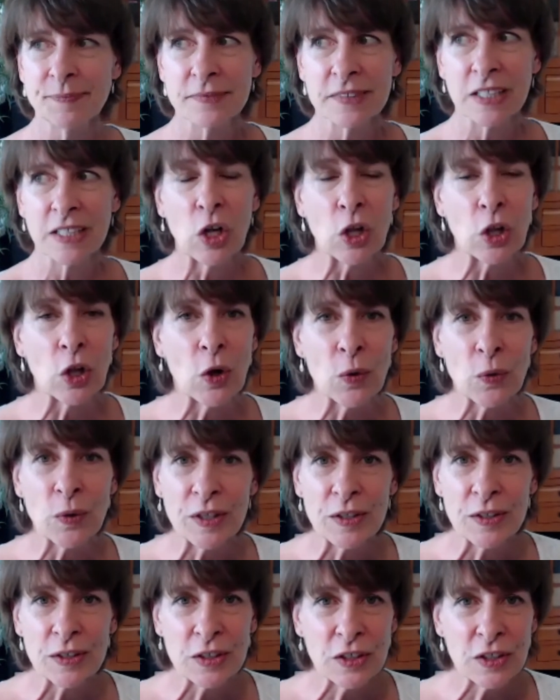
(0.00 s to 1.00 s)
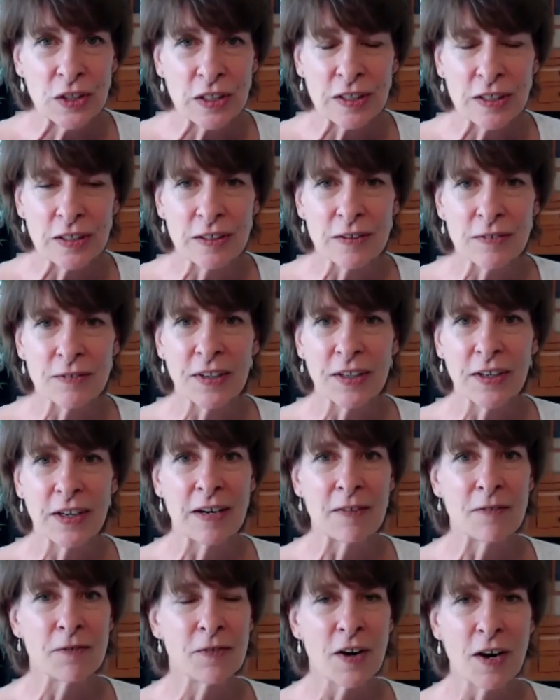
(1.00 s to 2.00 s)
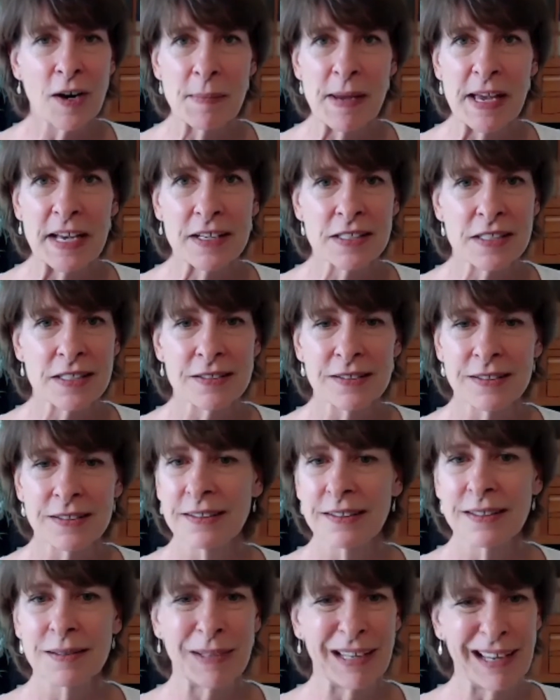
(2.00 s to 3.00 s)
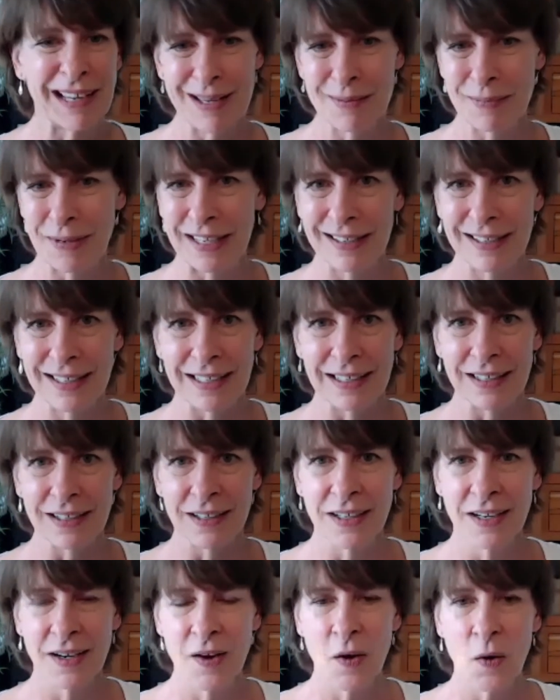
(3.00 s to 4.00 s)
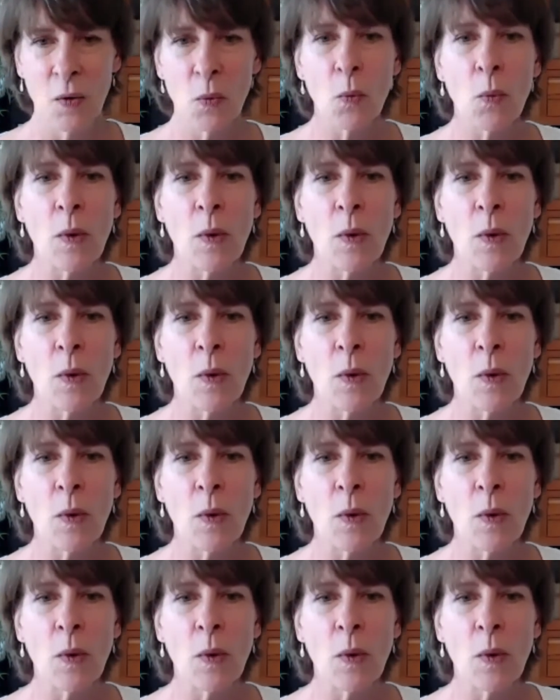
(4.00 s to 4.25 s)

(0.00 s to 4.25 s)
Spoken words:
colonial look or a very farmhouse look, they're going to be, I'm out of here. Right.